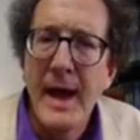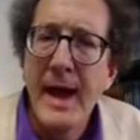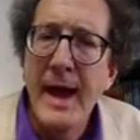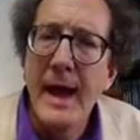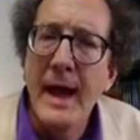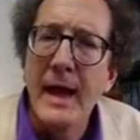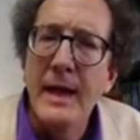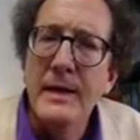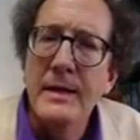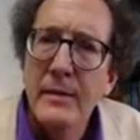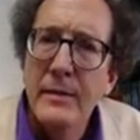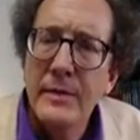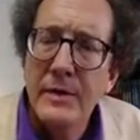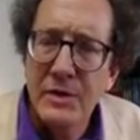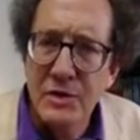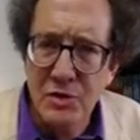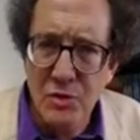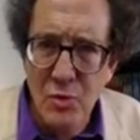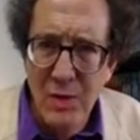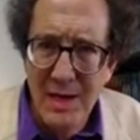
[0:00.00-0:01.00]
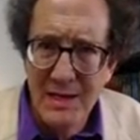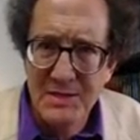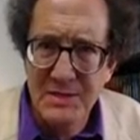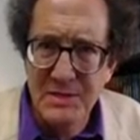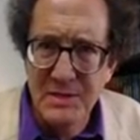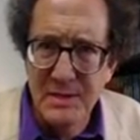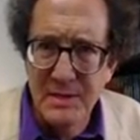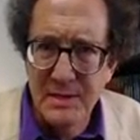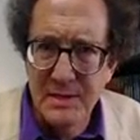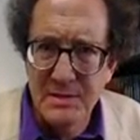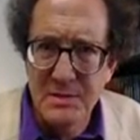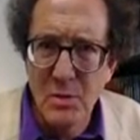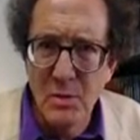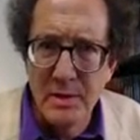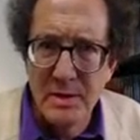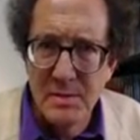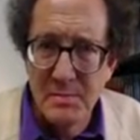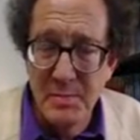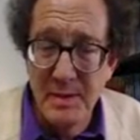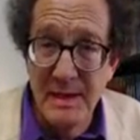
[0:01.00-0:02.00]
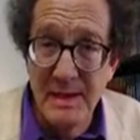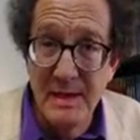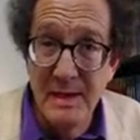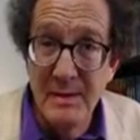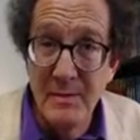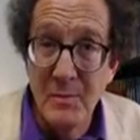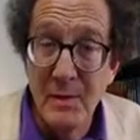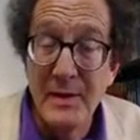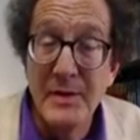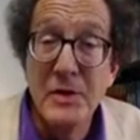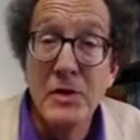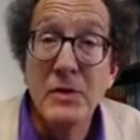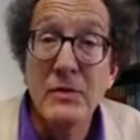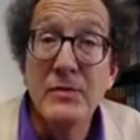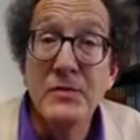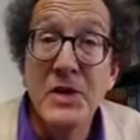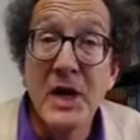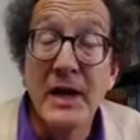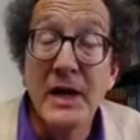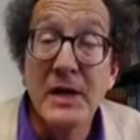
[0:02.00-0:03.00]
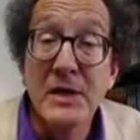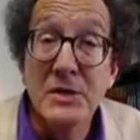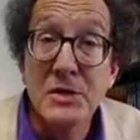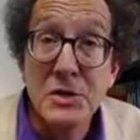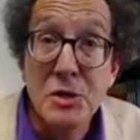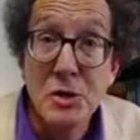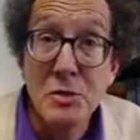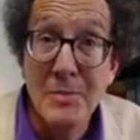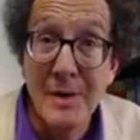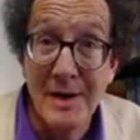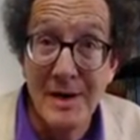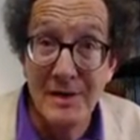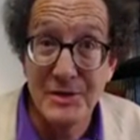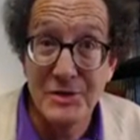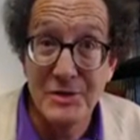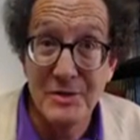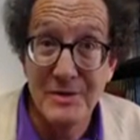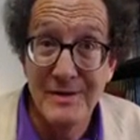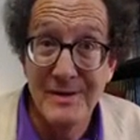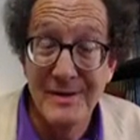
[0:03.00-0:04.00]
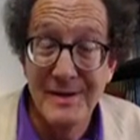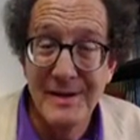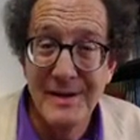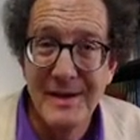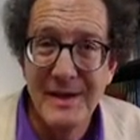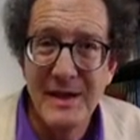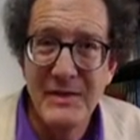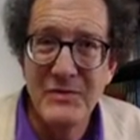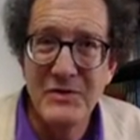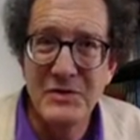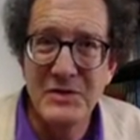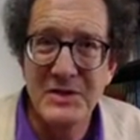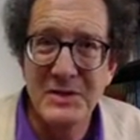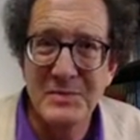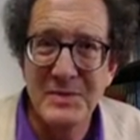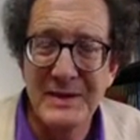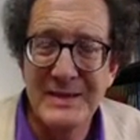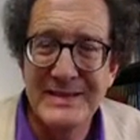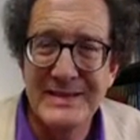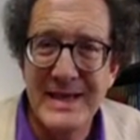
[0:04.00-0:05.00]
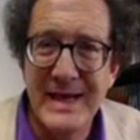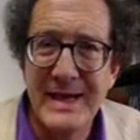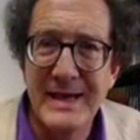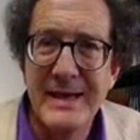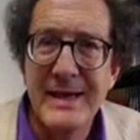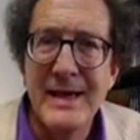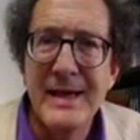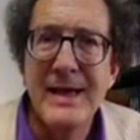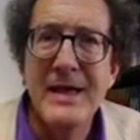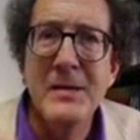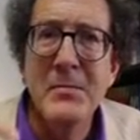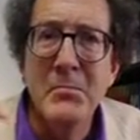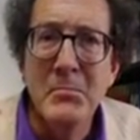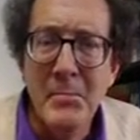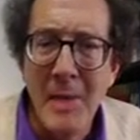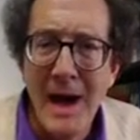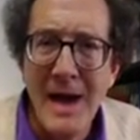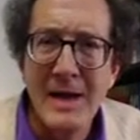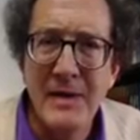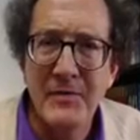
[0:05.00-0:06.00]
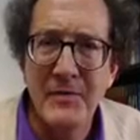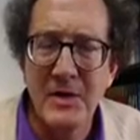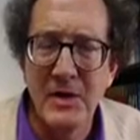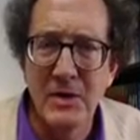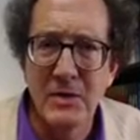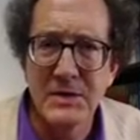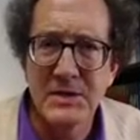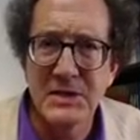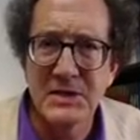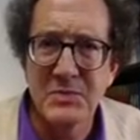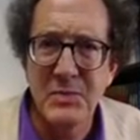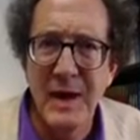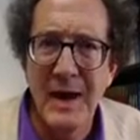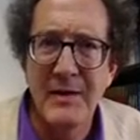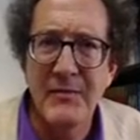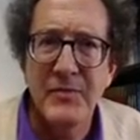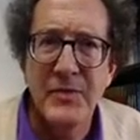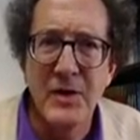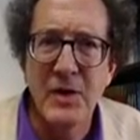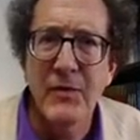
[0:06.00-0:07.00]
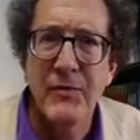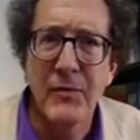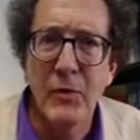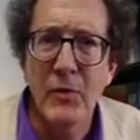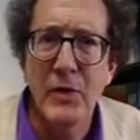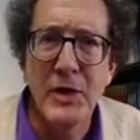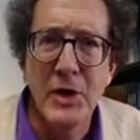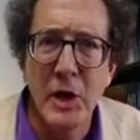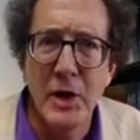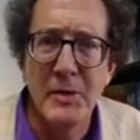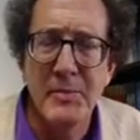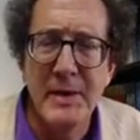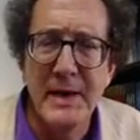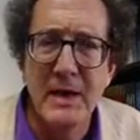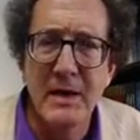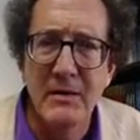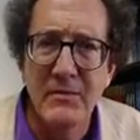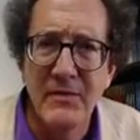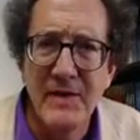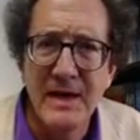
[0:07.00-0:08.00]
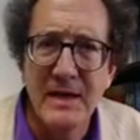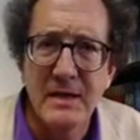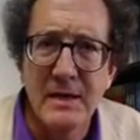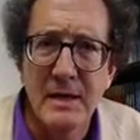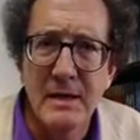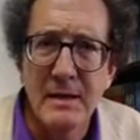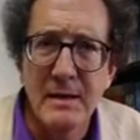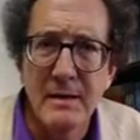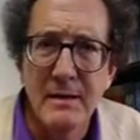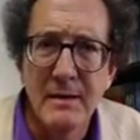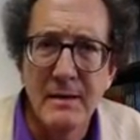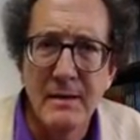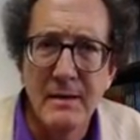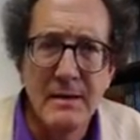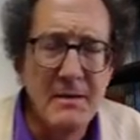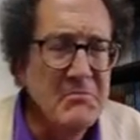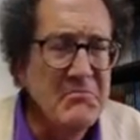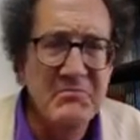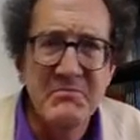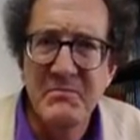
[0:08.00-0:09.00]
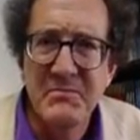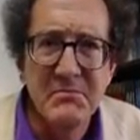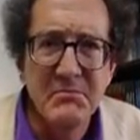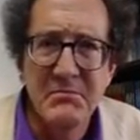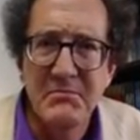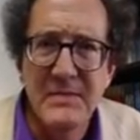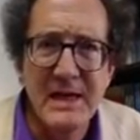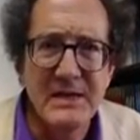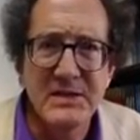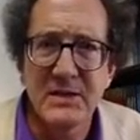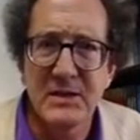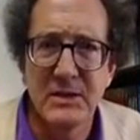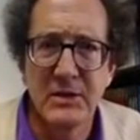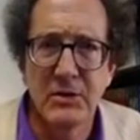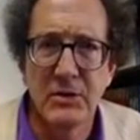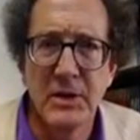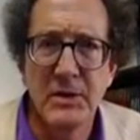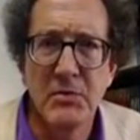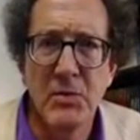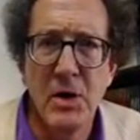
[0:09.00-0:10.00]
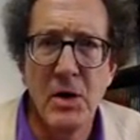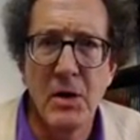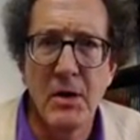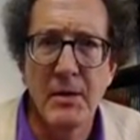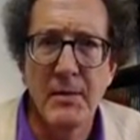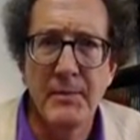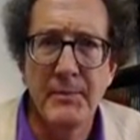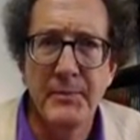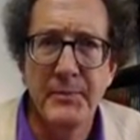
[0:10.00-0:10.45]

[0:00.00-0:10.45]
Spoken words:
And the question is going to be whether you've done it too much. If you simply say, he might have killed his wife, therefore he ought to be convicted, that's clearly wrong.